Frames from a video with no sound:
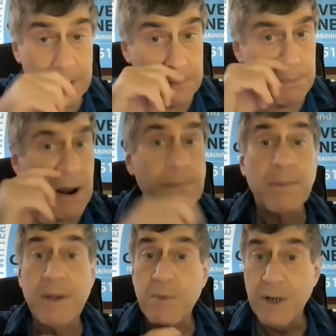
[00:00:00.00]
It's
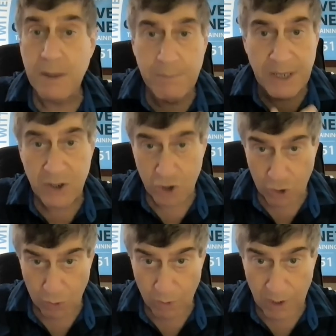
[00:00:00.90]
probably one of the biggest
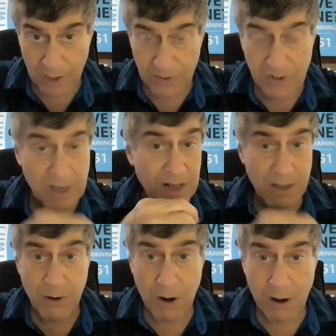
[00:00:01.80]
turn ons
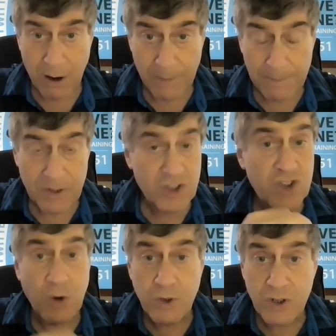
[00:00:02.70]
there are
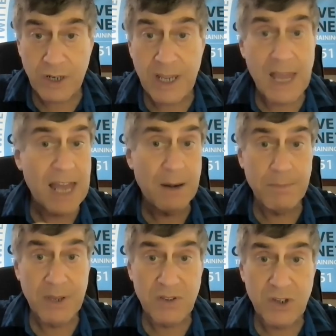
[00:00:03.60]
socially and
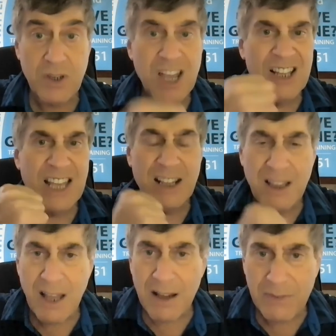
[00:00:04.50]
in business. They
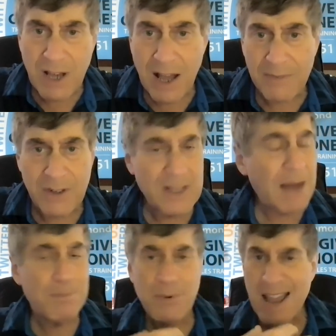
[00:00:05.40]
love confidence,
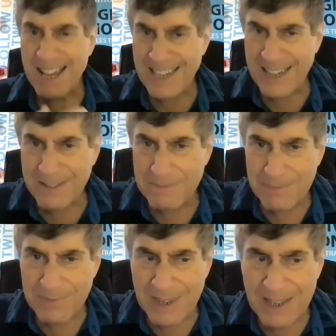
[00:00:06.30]
not bragging,
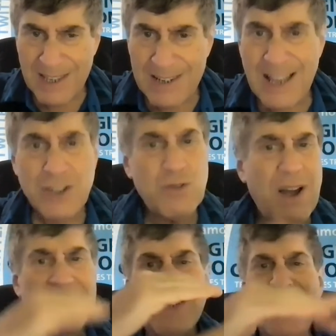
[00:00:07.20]
not
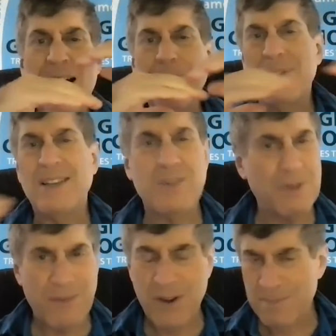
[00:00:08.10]
try and top this.
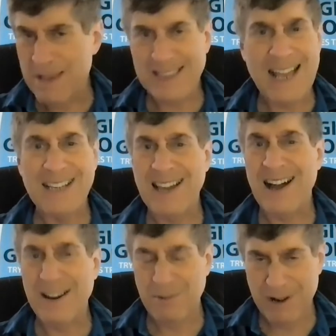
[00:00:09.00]
We've all met that
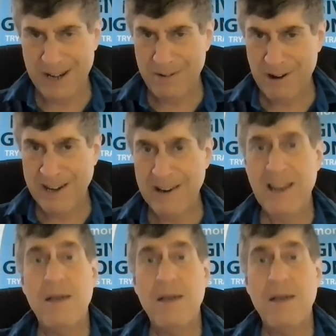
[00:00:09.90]
guy already, right?